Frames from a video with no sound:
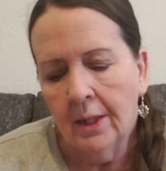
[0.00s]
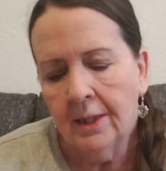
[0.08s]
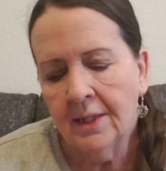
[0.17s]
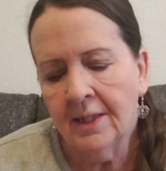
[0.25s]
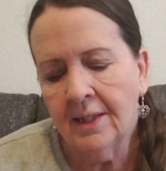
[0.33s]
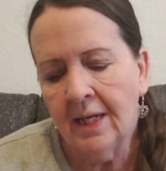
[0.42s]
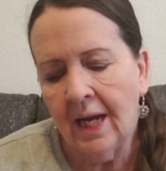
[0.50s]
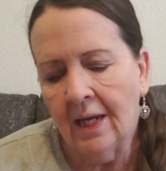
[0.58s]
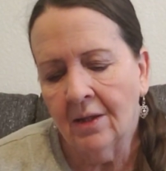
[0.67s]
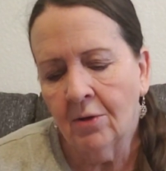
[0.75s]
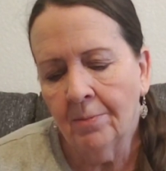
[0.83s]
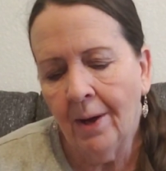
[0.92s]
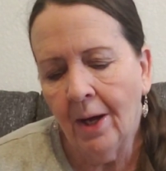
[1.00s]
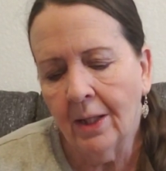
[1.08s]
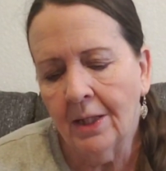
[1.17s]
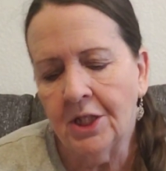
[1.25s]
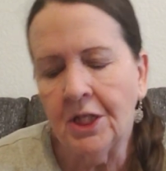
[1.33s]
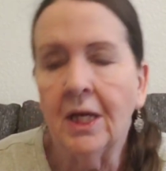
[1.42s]
This is an
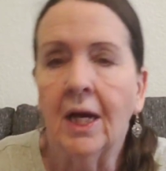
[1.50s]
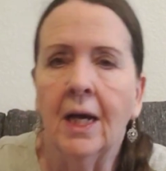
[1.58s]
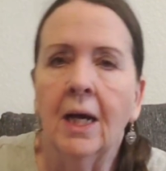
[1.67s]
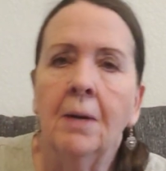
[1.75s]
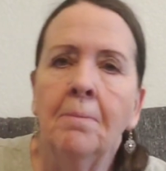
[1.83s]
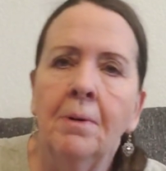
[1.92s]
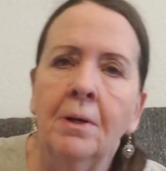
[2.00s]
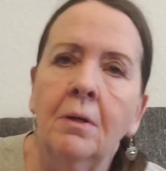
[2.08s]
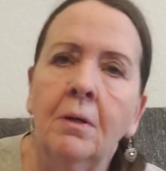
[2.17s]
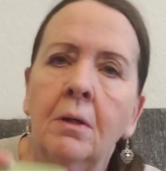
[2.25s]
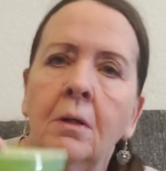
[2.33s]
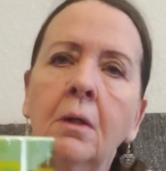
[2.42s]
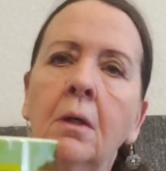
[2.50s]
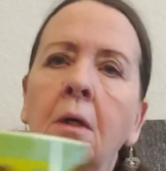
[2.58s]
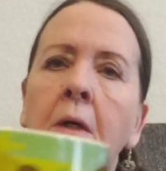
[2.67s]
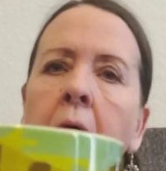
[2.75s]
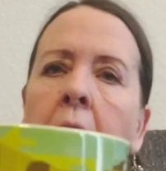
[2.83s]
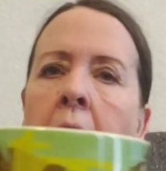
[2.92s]
Anthropologie cup.
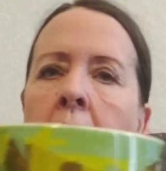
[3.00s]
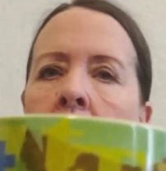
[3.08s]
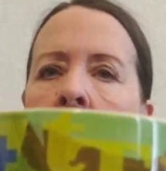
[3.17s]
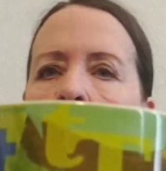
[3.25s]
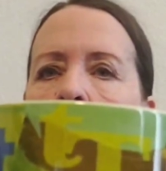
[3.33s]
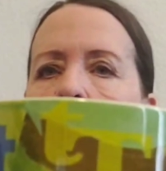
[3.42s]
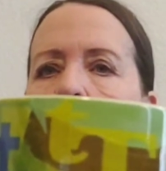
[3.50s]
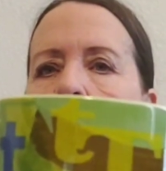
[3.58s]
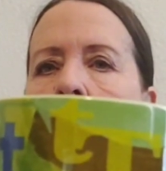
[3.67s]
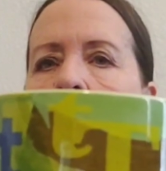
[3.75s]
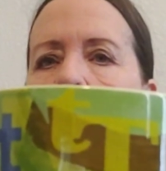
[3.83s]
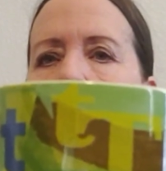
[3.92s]
Really